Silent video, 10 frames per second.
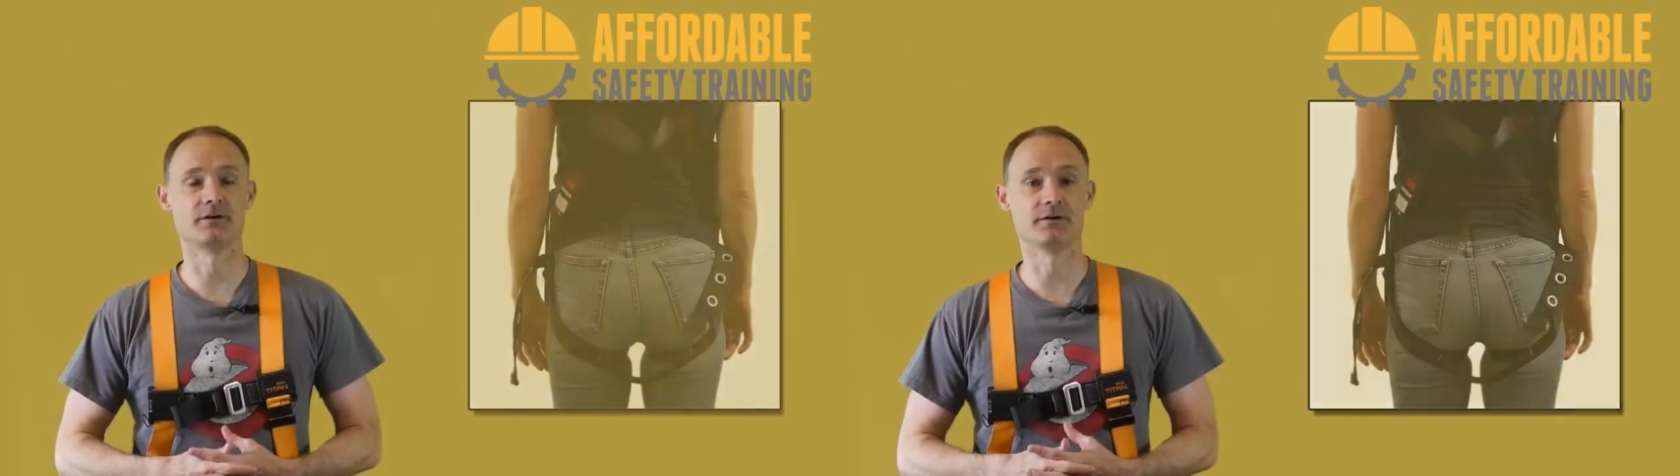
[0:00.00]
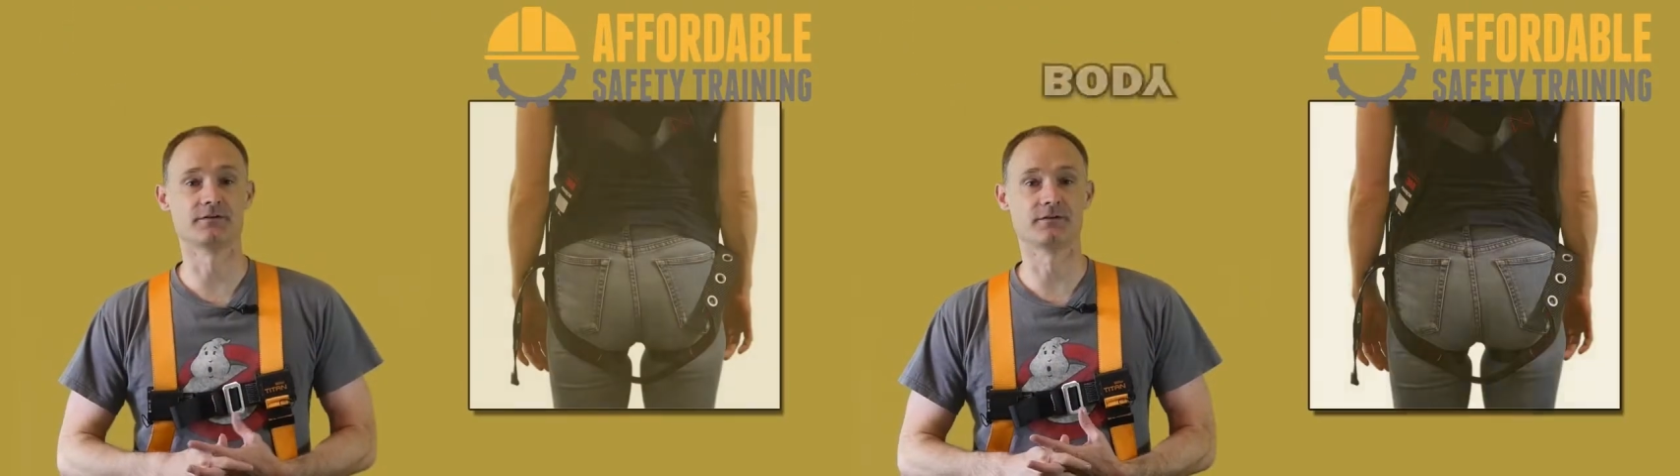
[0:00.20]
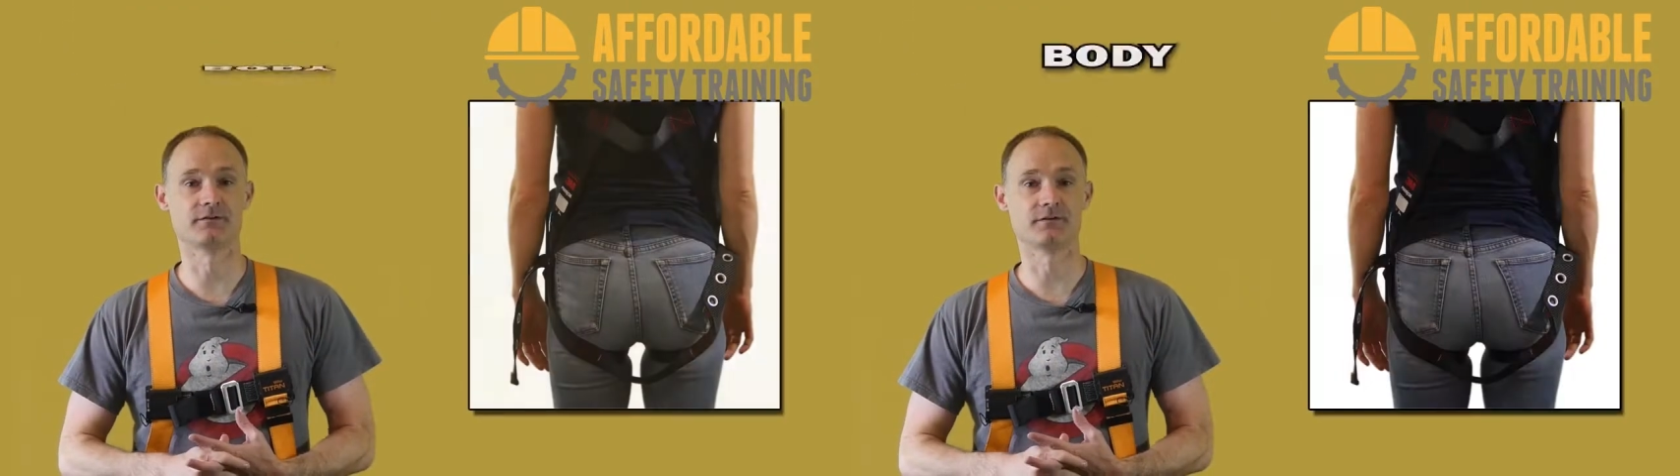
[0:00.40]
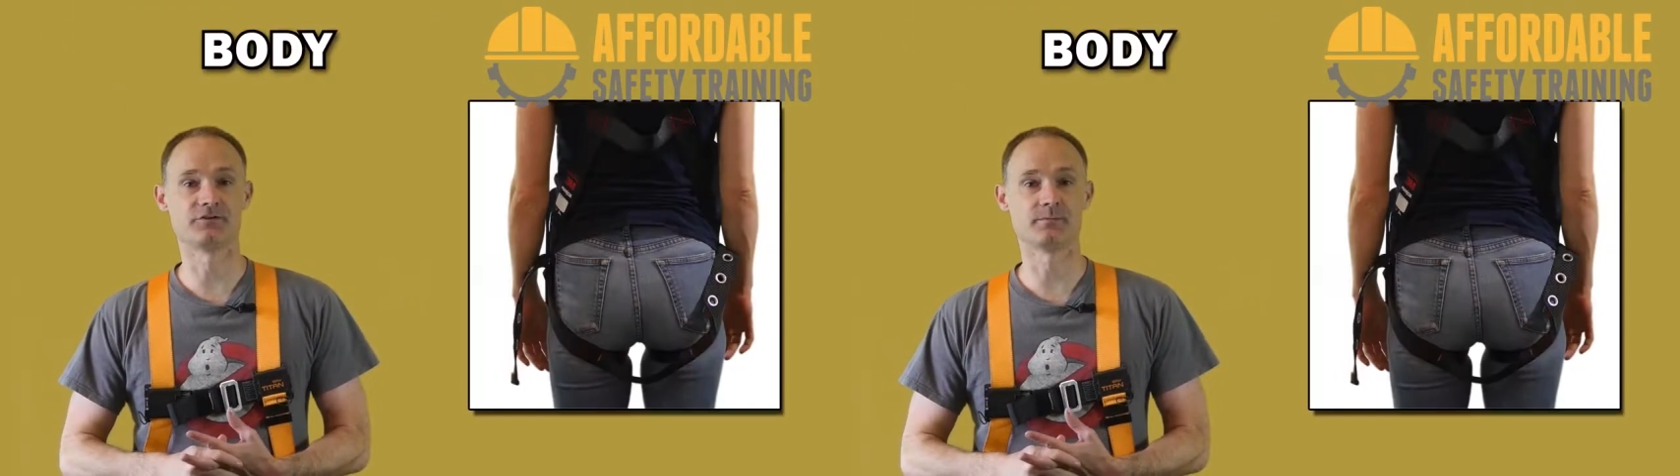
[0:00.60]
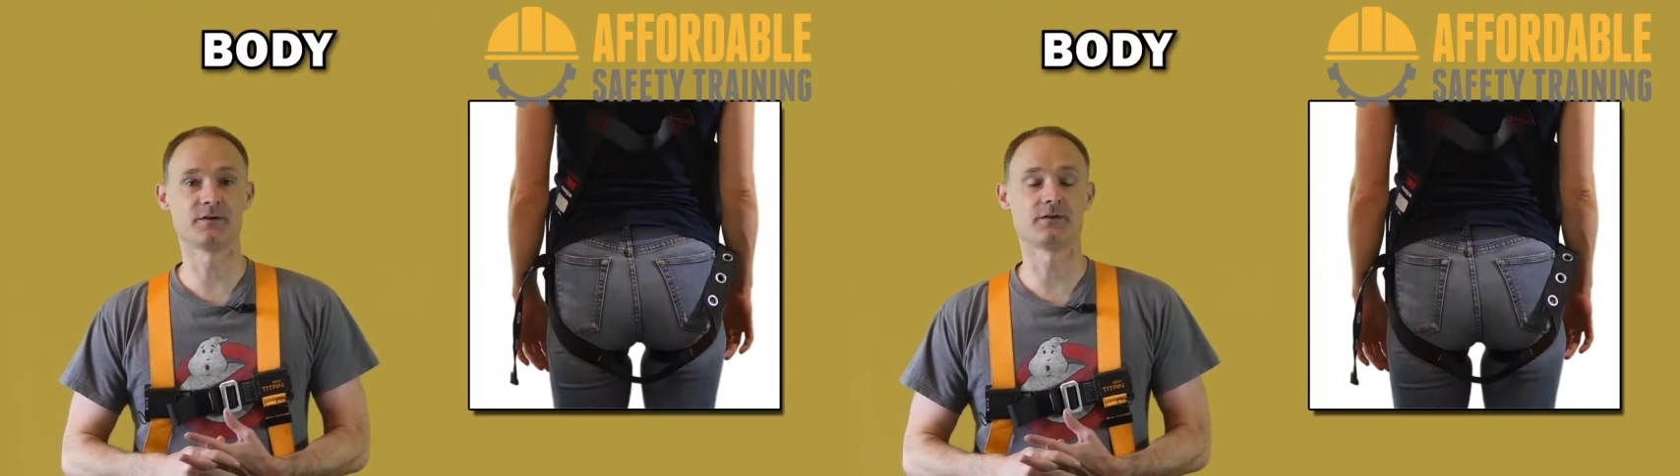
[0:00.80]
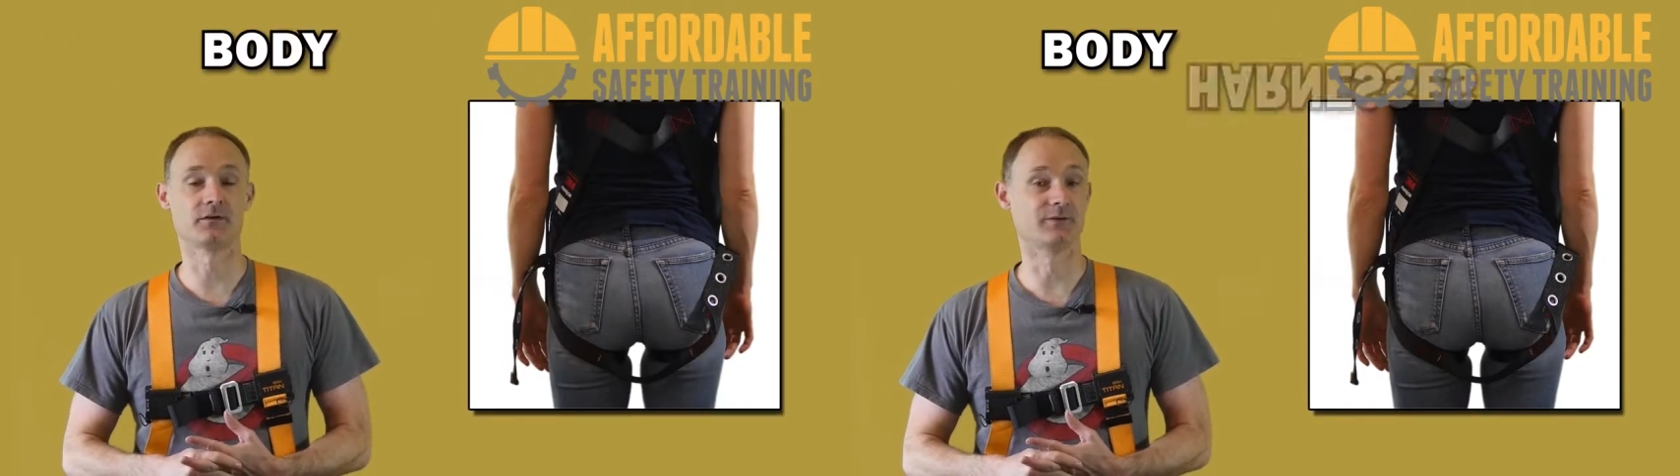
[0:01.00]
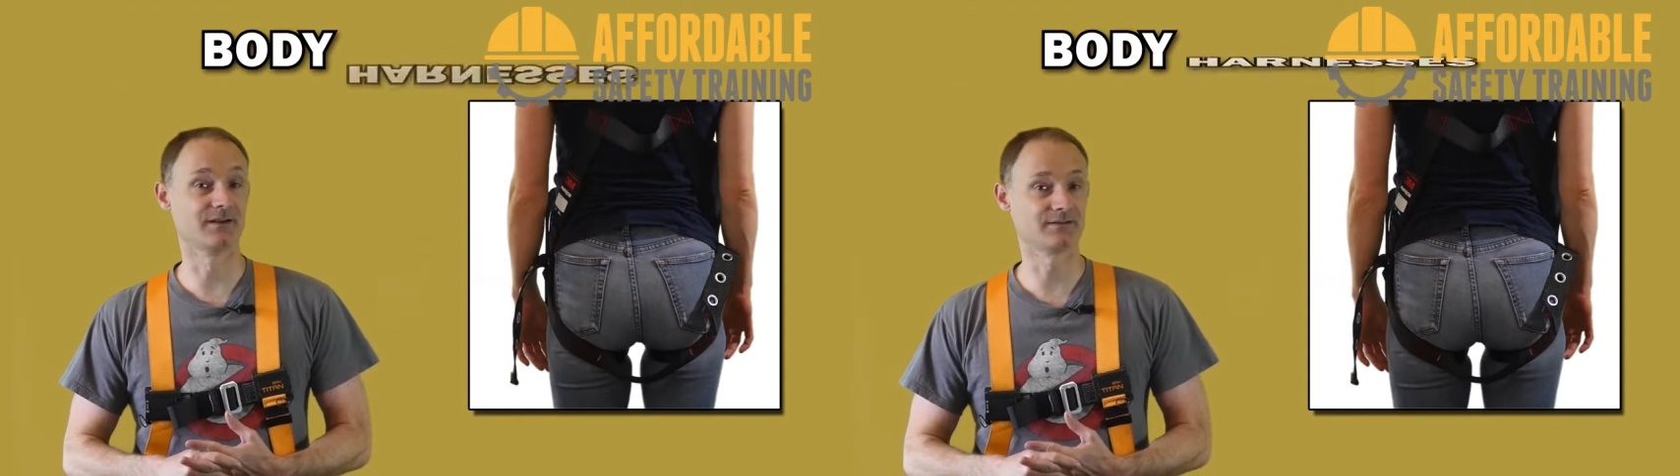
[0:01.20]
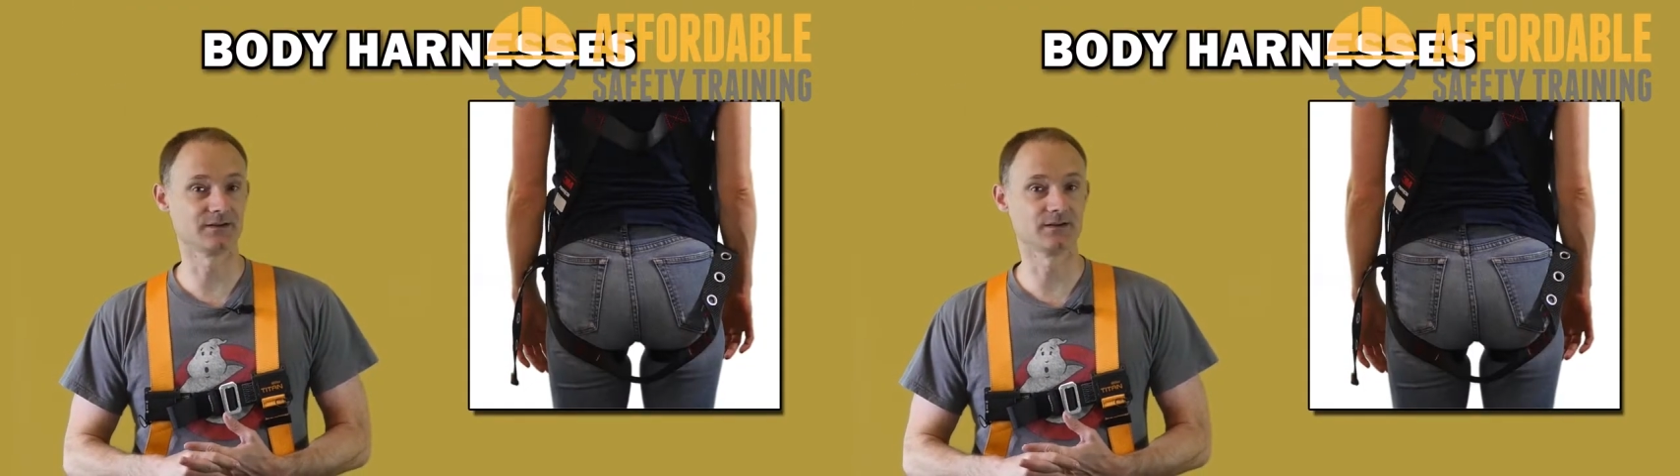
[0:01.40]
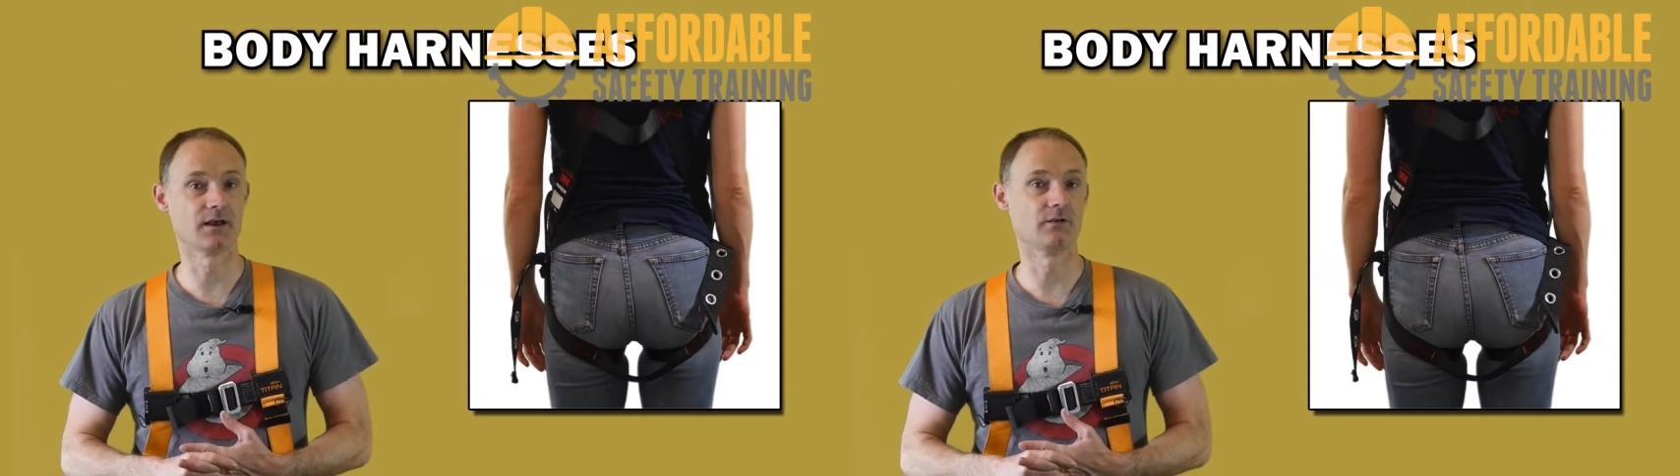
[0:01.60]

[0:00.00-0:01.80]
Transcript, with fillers: harnesses distribute the arresting